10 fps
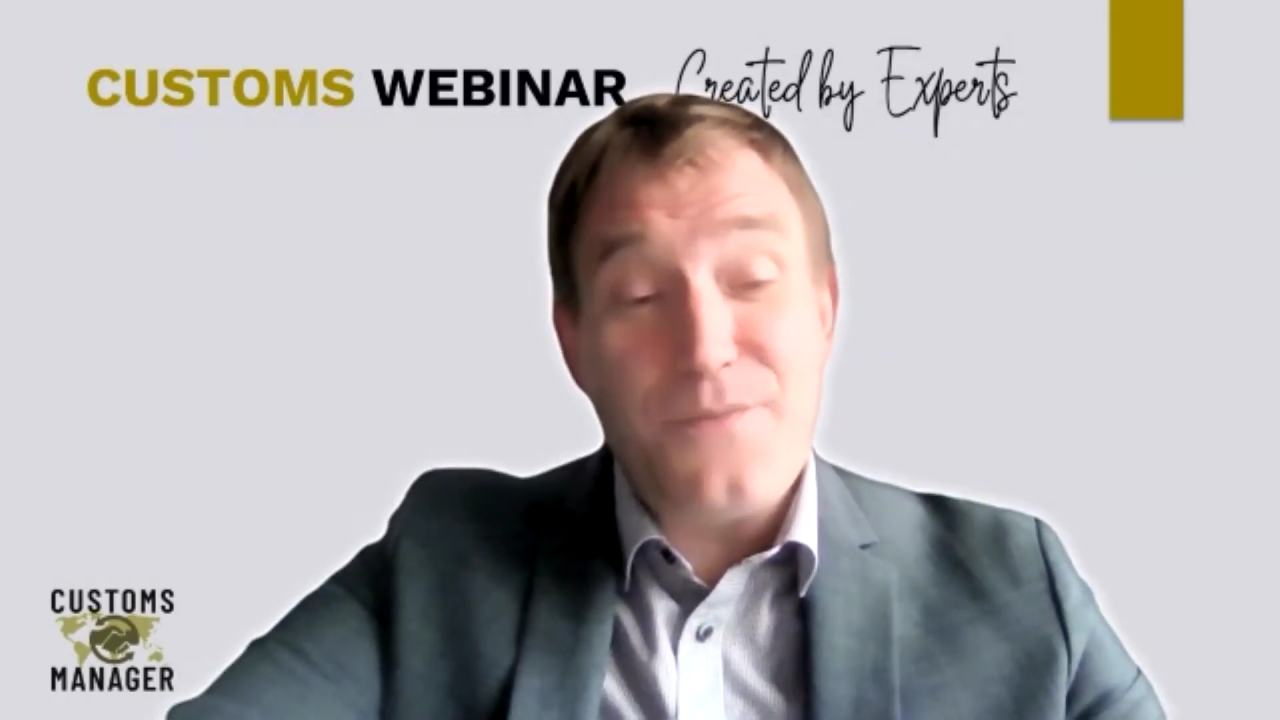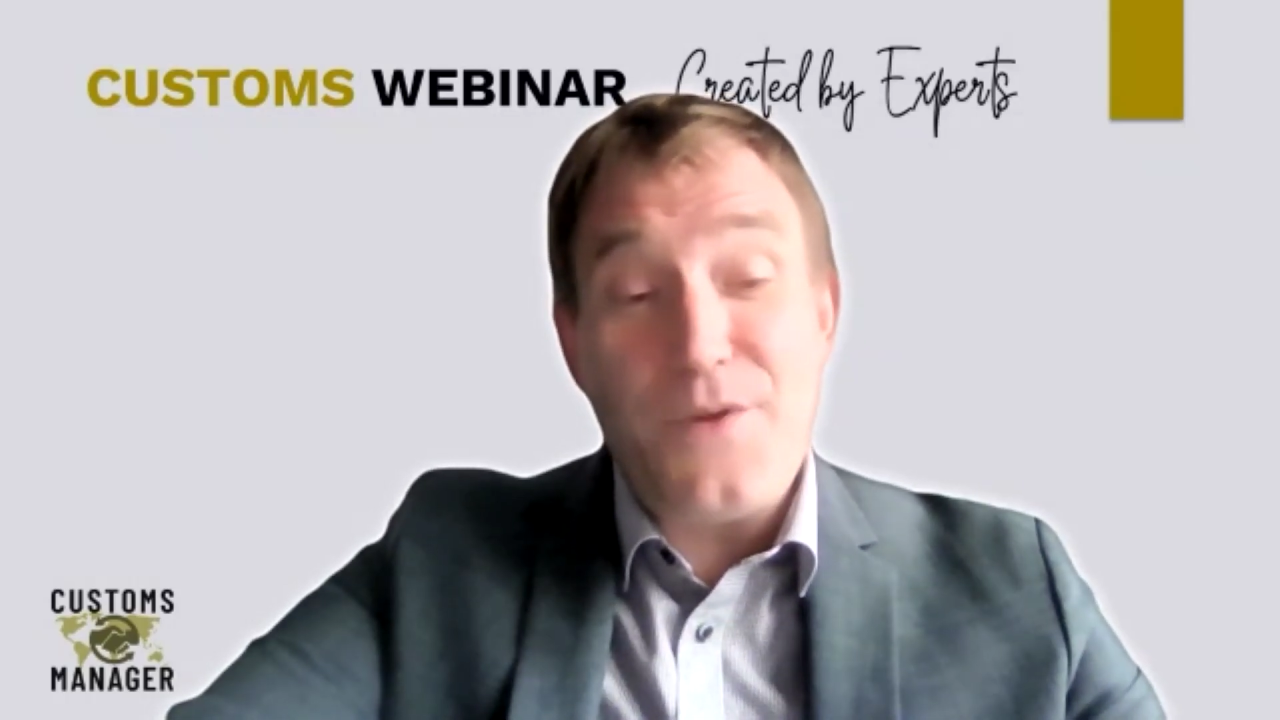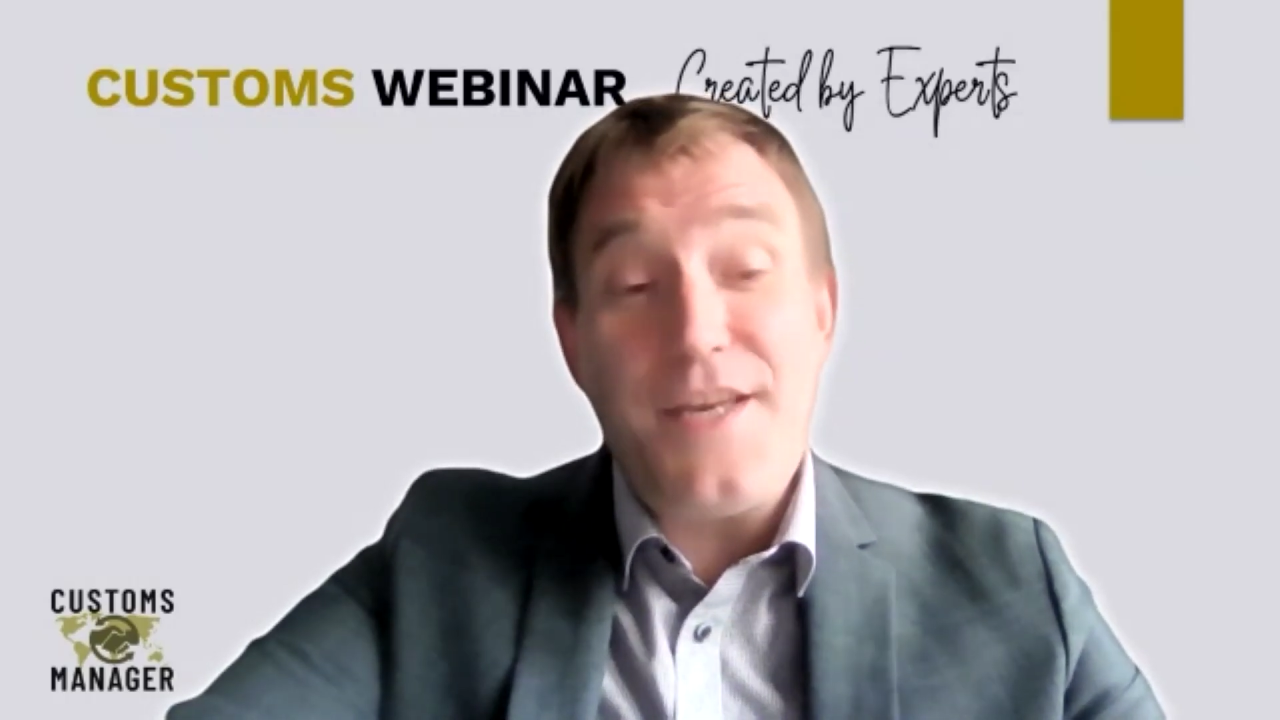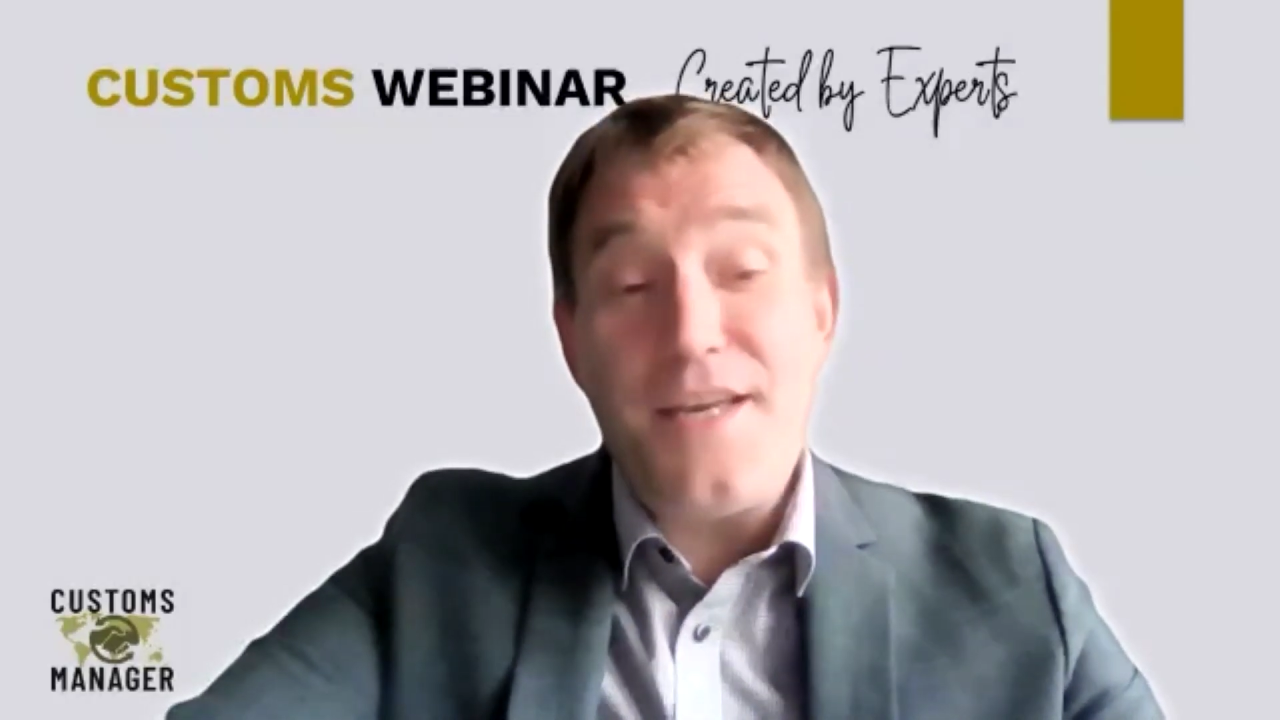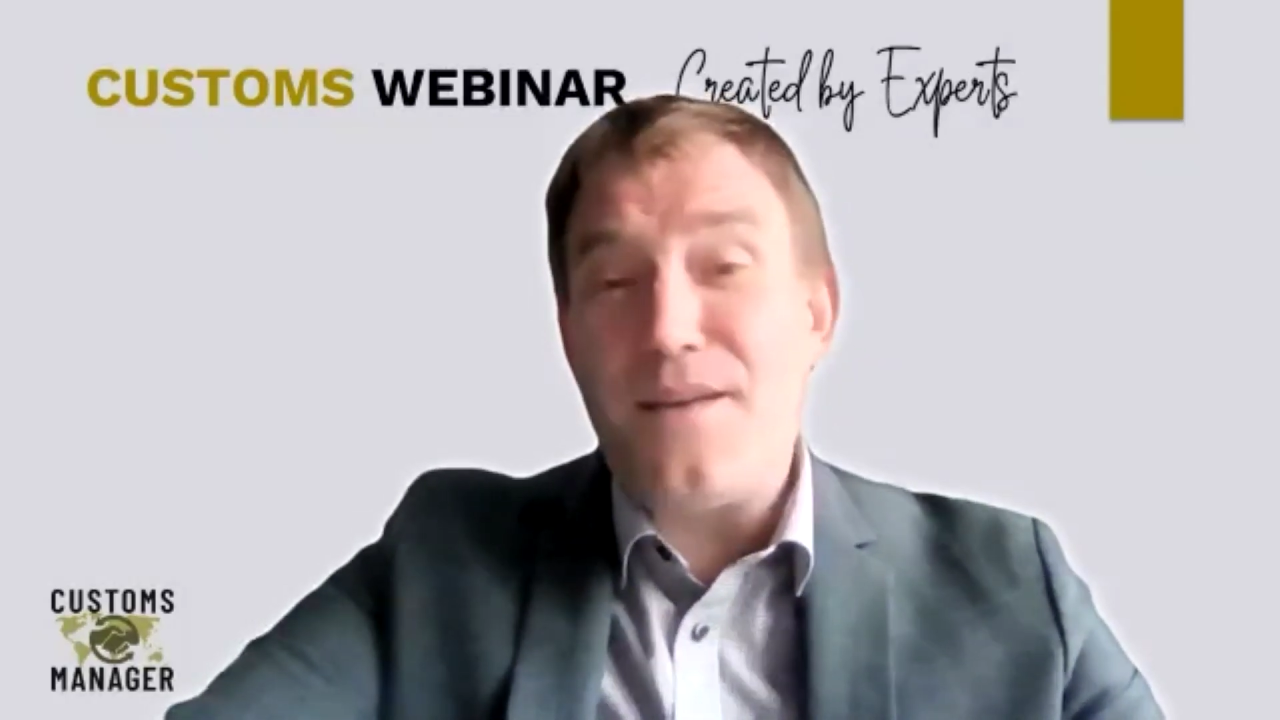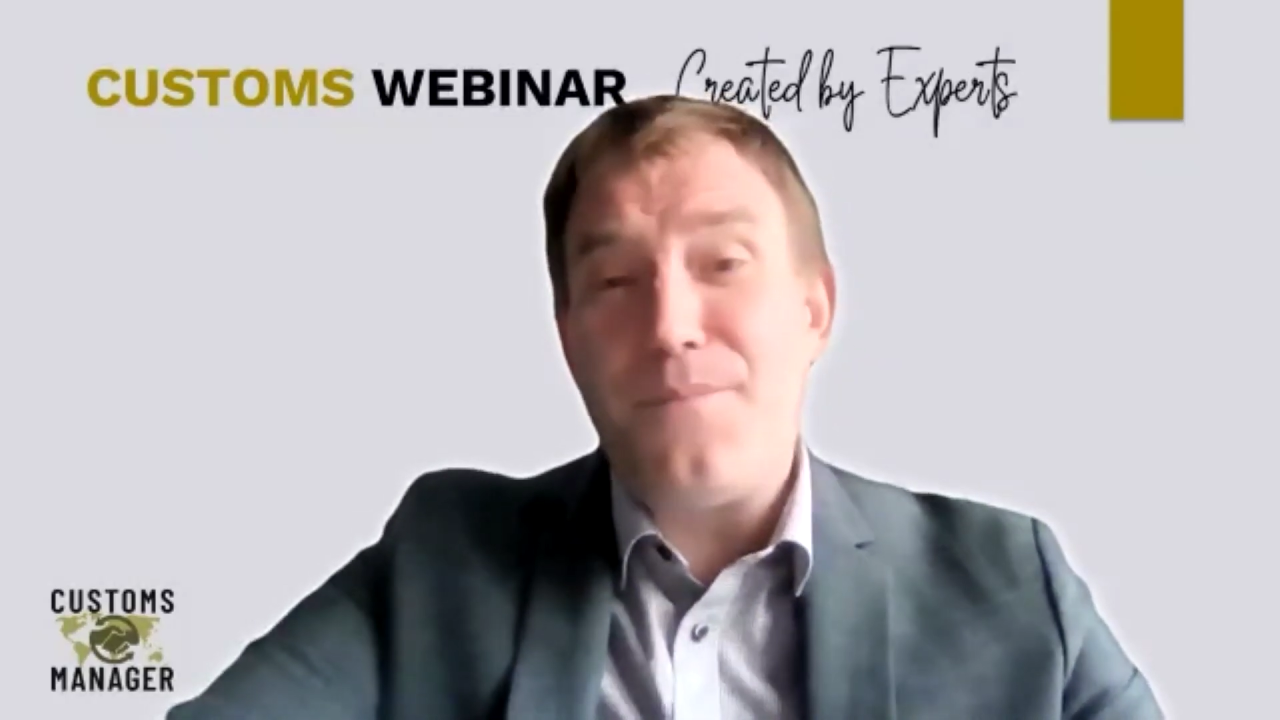we needed a